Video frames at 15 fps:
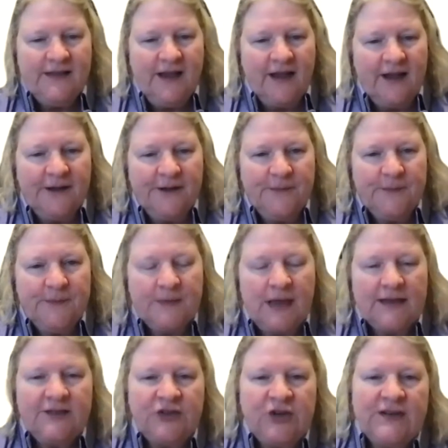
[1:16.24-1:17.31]

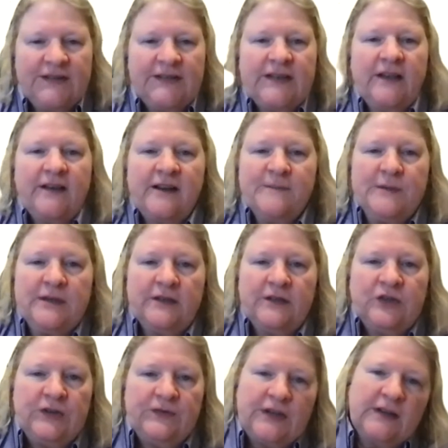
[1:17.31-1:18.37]
as Shane said, I'm the
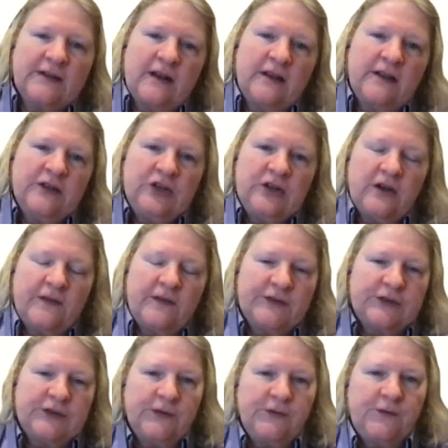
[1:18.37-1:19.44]
Chief Technology
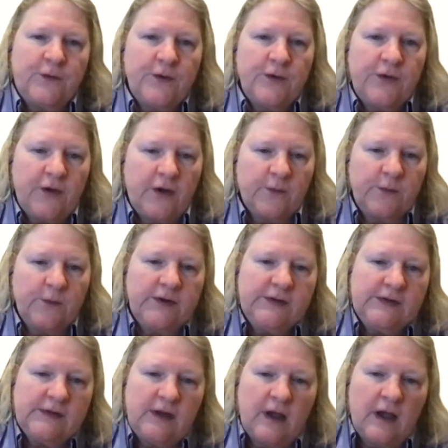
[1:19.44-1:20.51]
Officer for
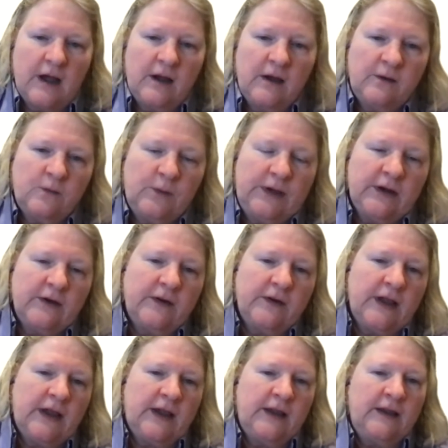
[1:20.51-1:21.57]
Thoughtworks. We are
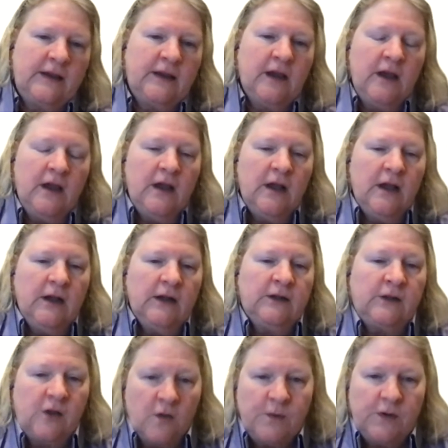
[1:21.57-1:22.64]
a
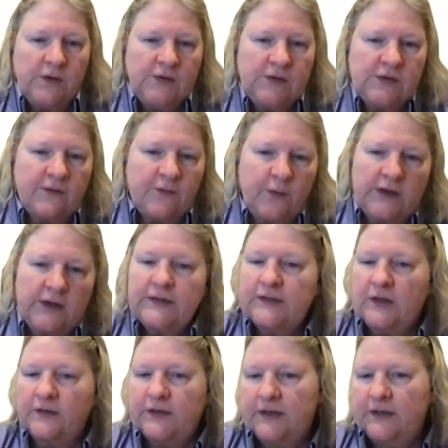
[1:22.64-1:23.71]
global software
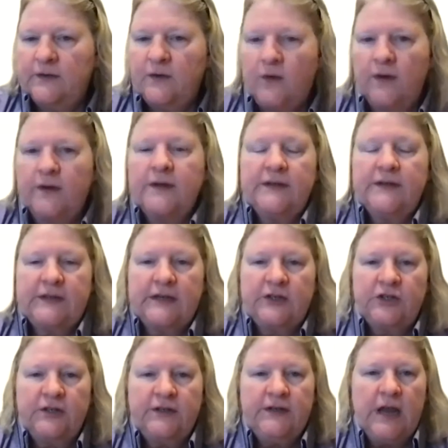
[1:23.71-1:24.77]
consulting
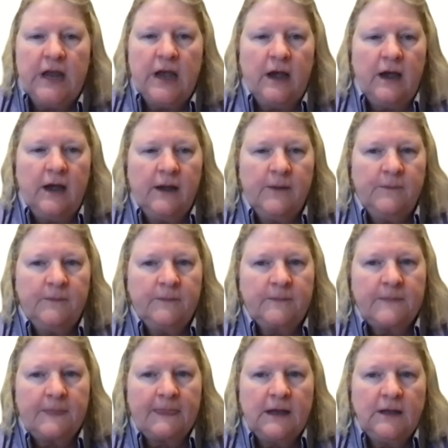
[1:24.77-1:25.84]
organization
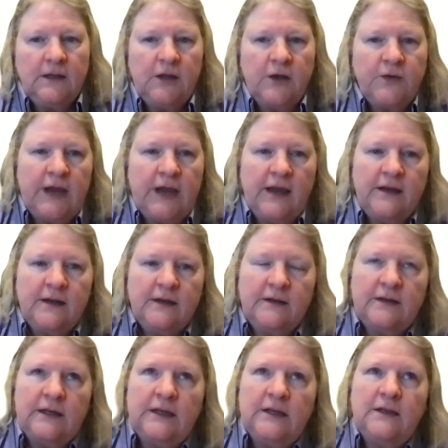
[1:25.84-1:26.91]

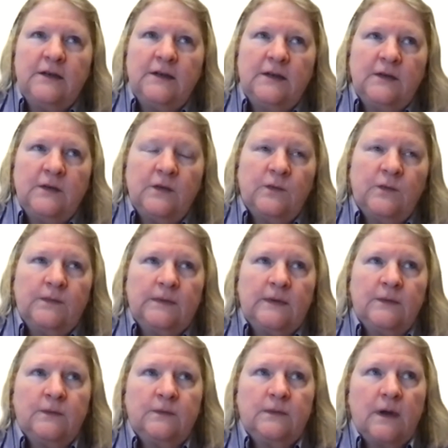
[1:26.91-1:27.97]
located in,
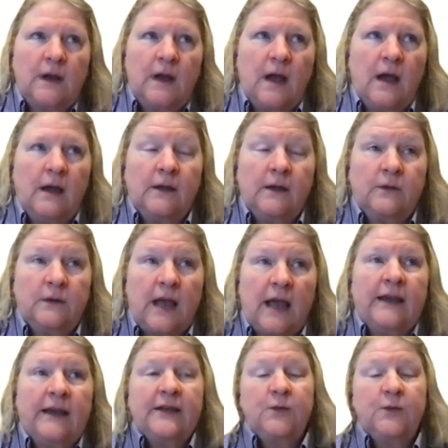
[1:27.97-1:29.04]
I
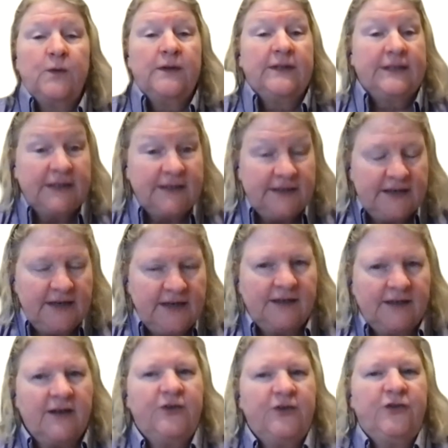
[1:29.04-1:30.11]
guess we're in 16
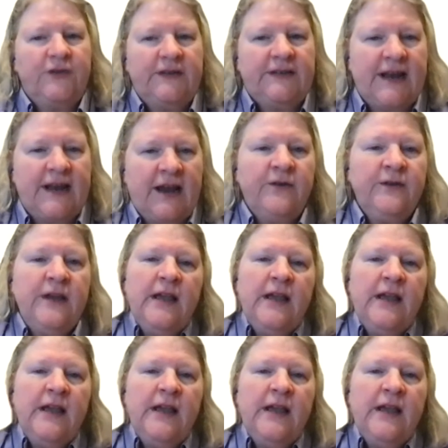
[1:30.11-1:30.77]
countries now,